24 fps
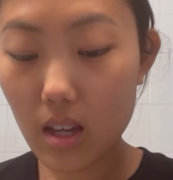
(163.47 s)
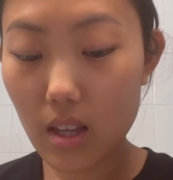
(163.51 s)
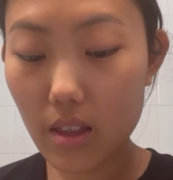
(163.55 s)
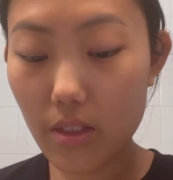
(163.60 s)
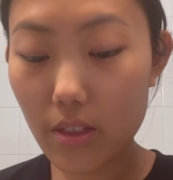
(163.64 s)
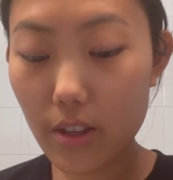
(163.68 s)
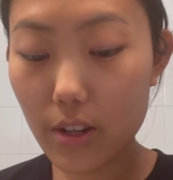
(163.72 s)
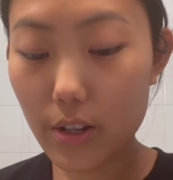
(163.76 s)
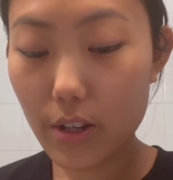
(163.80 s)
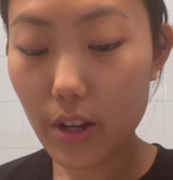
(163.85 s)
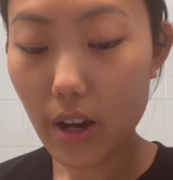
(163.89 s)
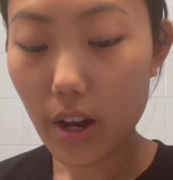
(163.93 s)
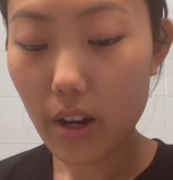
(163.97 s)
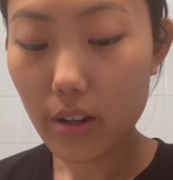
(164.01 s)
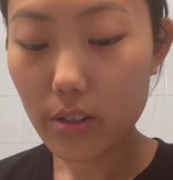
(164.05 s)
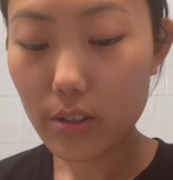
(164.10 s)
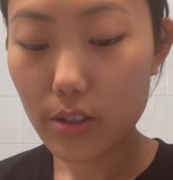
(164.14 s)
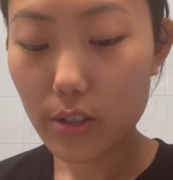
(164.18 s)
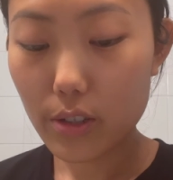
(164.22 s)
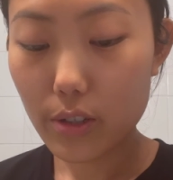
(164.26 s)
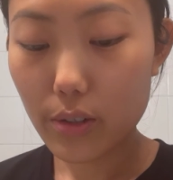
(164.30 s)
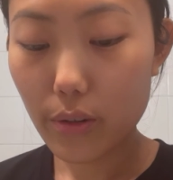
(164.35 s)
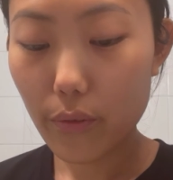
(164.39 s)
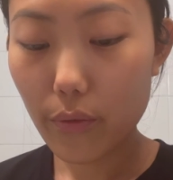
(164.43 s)
The
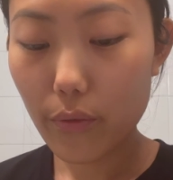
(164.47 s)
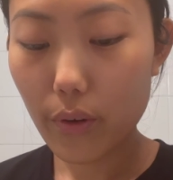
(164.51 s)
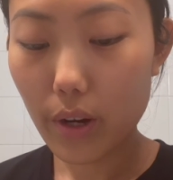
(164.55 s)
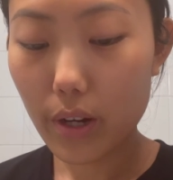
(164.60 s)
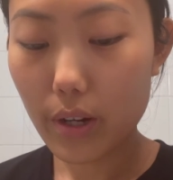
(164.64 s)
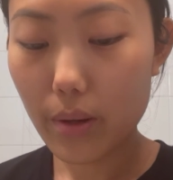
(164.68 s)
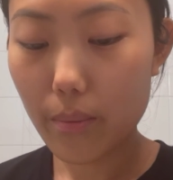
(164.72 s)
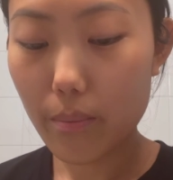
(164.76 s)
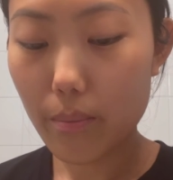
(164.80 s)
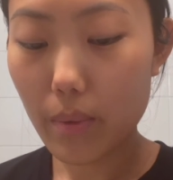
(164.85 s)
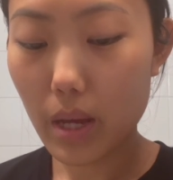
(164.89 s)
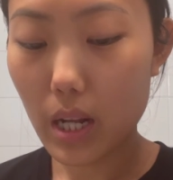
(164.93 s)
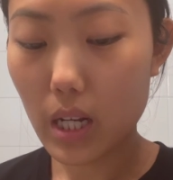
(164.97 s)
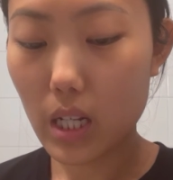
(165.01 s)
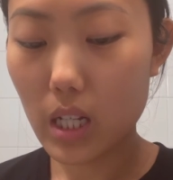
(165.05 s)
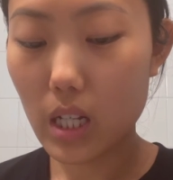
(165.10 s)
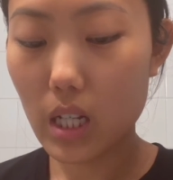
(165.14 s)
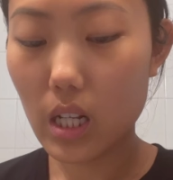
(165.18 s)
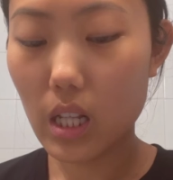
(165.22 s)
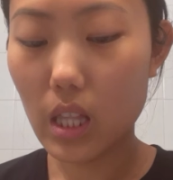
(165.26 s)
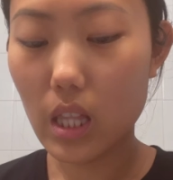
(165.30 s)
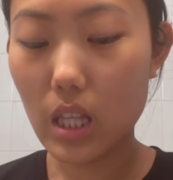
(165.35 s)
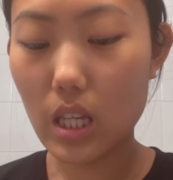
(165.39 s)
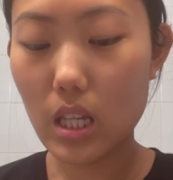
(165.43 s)
doctor
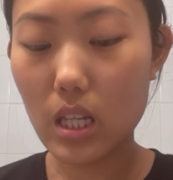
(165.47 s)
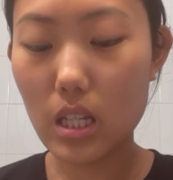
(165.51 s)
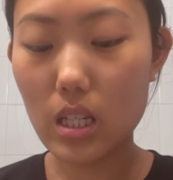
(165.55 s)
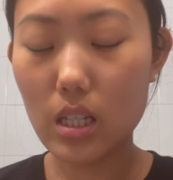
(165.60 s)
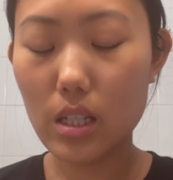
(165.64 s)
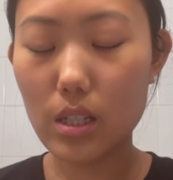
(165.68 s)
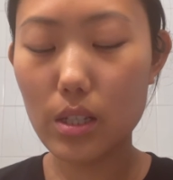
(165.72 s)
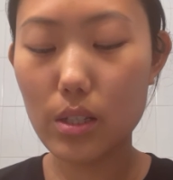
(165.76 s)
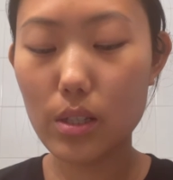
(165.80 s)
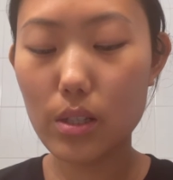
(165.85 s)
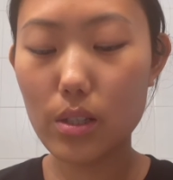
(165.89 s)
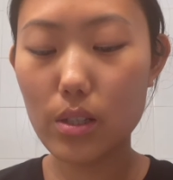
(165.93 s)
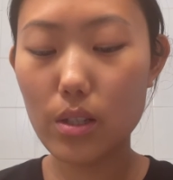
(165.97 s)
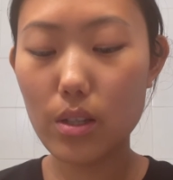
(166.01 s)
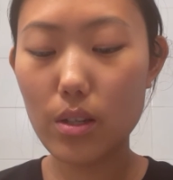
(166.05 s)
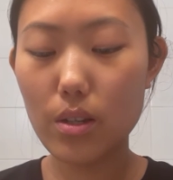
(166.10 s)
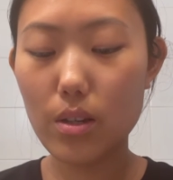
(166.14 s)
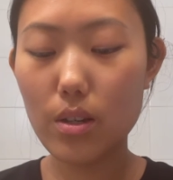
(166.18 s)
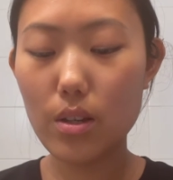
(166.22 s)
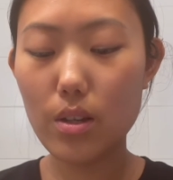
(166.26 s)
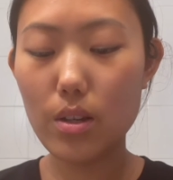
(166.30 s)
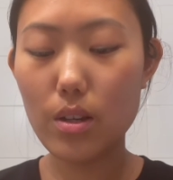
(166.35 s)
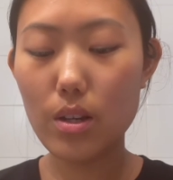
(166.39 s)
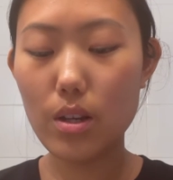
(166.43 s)
recommended these
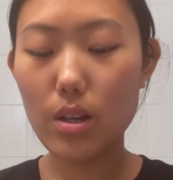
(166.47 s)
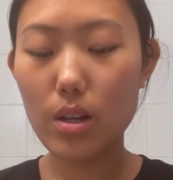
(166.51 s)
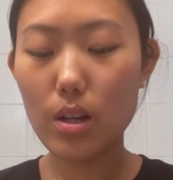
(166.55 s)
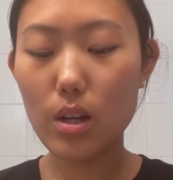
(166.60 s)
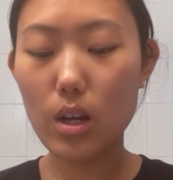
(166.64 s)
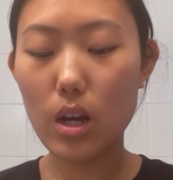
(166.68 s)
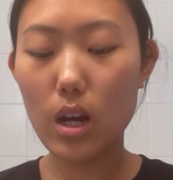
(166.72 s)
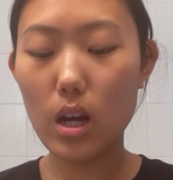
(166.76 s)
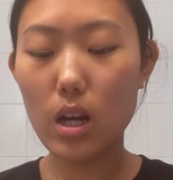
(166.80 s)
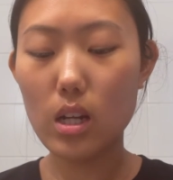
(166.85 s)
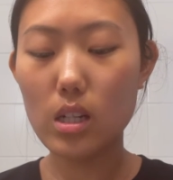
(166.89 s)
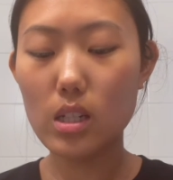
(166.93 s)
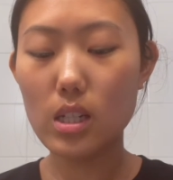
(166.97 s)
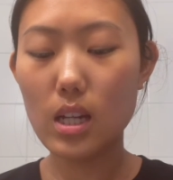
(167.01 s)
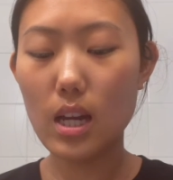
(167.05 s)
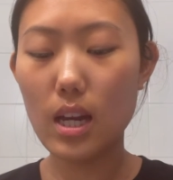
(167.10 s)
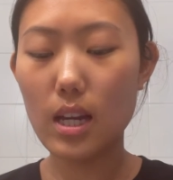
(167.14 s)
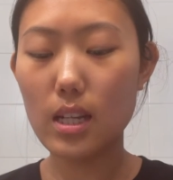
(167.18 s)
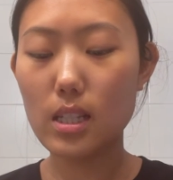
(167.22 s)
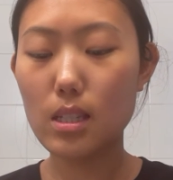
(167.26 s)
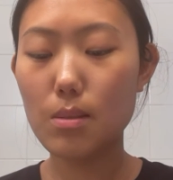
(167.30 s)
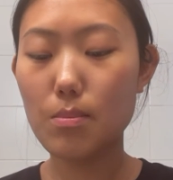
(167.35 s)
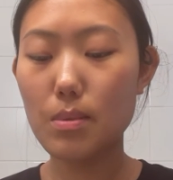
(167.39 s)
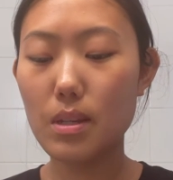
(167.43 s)

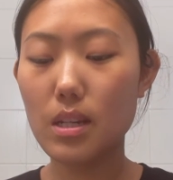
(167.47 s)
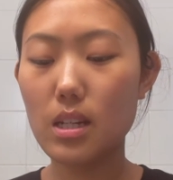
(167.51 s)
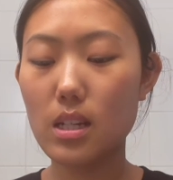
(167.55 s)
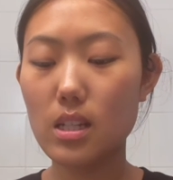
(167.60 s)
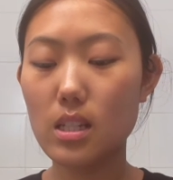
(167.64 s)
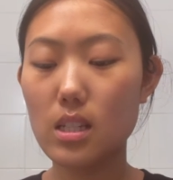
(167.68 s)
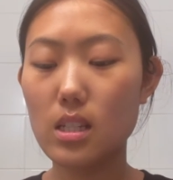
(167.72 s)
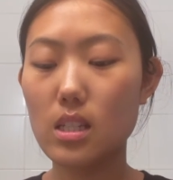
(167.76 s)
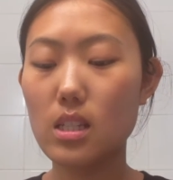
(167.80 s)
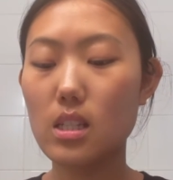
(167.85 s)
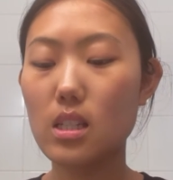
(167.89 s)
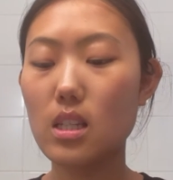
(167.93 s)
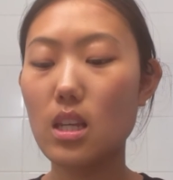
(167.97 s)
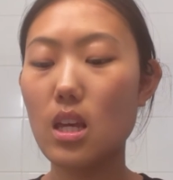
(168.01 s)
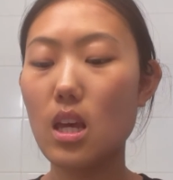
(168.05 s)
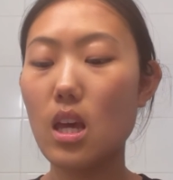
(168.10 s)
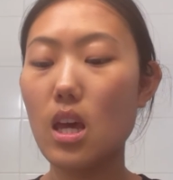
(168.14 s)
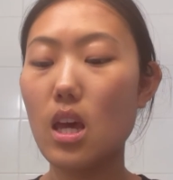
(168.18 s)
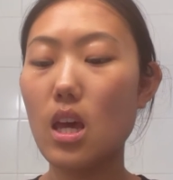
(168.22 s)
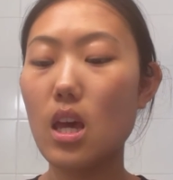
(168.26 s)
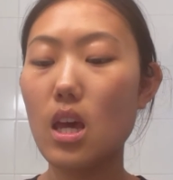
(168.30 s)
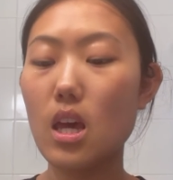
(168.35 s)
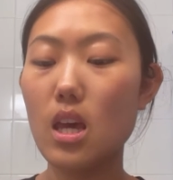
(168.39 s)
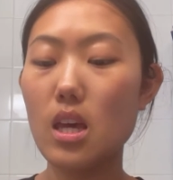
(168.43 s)
contacts because
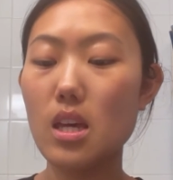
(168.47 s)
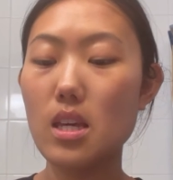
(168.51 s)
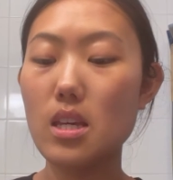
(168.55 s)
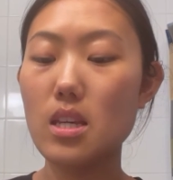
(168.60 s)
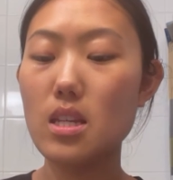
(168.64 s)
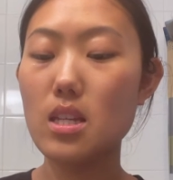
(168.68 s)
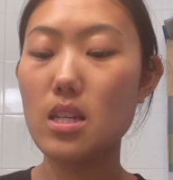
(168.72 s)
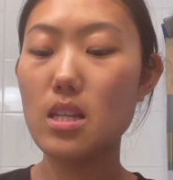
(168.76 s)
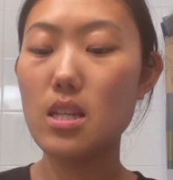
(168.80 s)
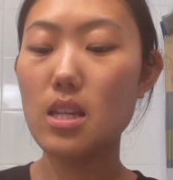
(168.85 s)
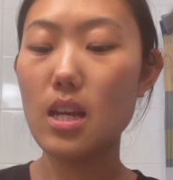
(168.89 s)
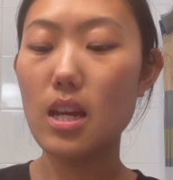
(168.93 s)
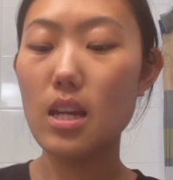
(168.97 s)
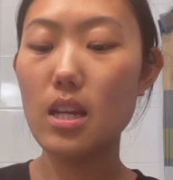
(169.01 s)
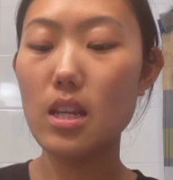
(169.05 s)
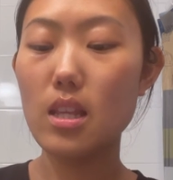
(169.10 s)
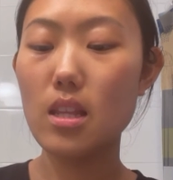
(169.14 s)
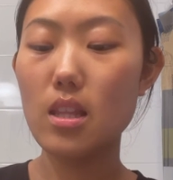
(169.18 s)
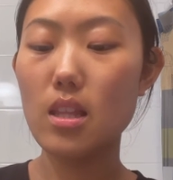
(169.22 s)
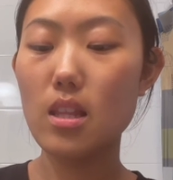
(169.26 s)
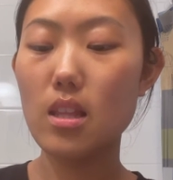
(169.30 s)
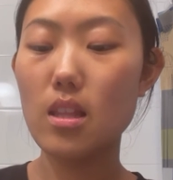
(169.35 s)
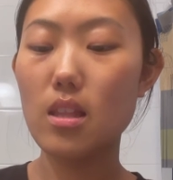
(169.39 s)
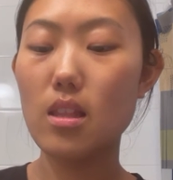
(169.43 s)
he said
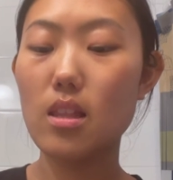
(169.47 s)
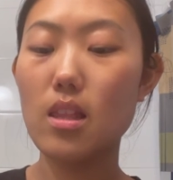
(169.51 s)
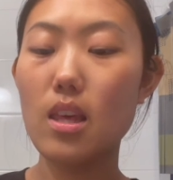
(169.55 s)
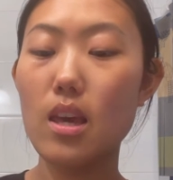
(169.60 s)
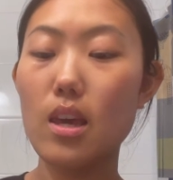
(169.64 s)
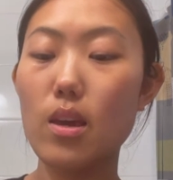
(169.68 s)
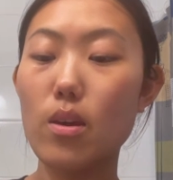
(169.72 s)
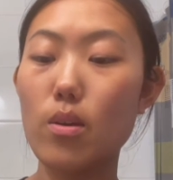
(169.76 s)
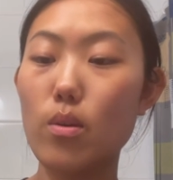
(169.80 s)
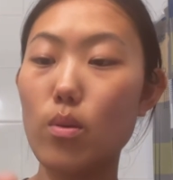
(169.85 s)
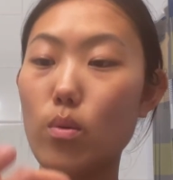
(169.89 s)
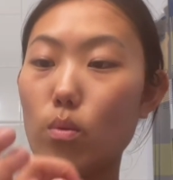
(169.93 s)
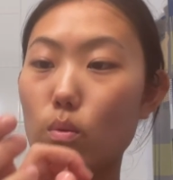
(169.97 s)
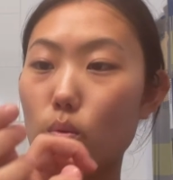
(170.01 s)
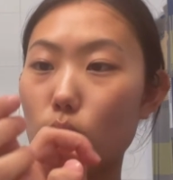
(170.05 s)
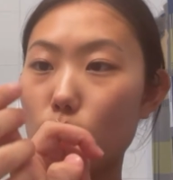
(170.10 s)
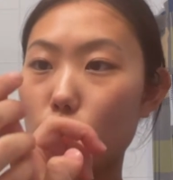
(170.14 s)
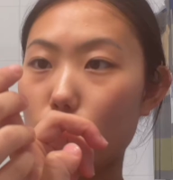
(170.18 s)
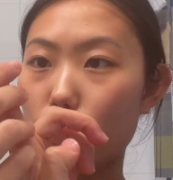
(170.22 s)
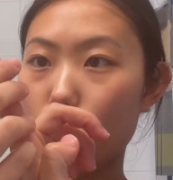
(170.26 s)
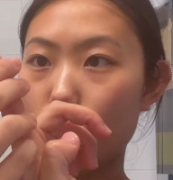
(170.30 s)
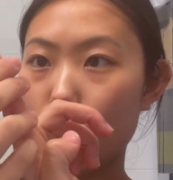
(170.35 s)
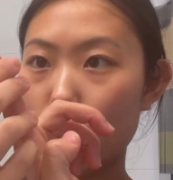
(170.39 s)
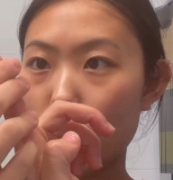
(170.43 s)
they
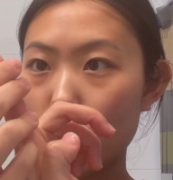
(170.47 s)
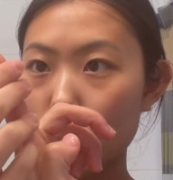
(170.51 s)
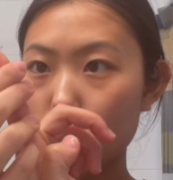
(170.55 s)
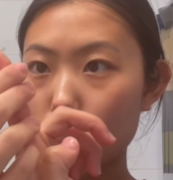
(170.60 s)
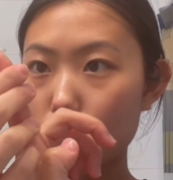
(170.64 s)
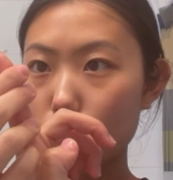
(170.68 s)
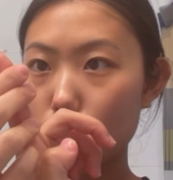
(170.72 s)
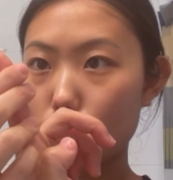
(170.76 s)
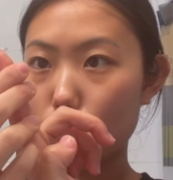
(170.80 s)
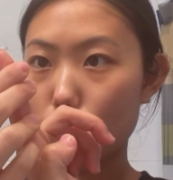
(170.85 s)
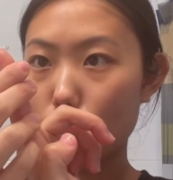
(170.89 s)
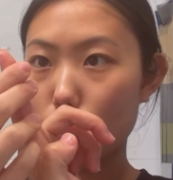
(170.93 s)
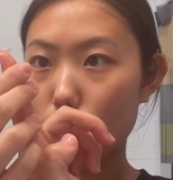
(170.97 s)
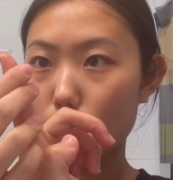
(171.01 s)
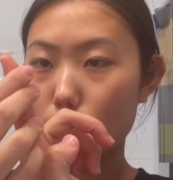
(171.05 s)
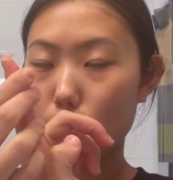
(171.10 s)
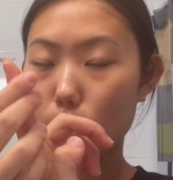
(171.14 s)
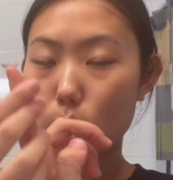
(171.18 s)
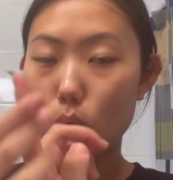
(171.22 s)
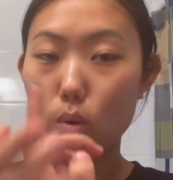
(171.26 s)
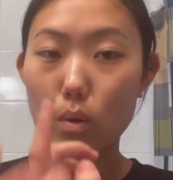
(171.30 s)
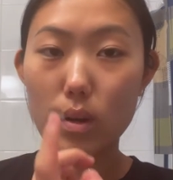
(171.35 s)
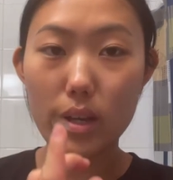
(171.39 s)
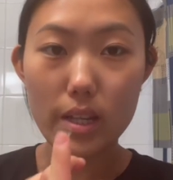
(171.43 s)
felt more
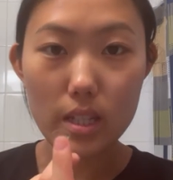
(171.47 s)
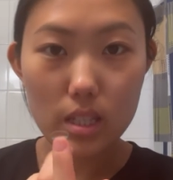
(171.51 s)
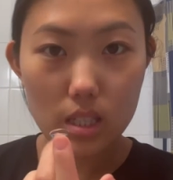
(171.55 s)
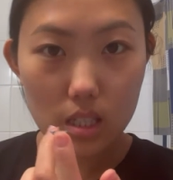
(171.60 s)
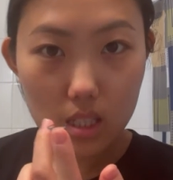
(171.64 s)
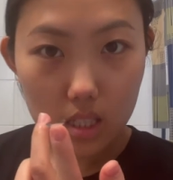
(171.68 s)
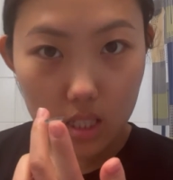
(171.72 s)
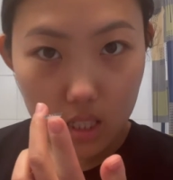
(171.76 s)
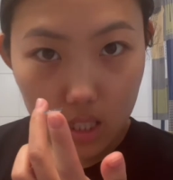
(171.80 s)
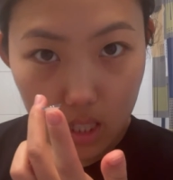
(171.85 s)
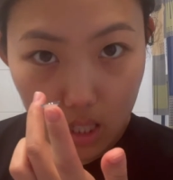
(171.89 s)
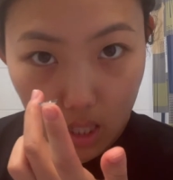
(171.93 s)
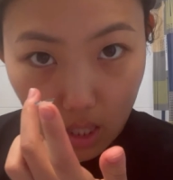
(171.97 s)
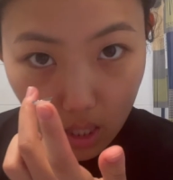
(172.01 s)
moist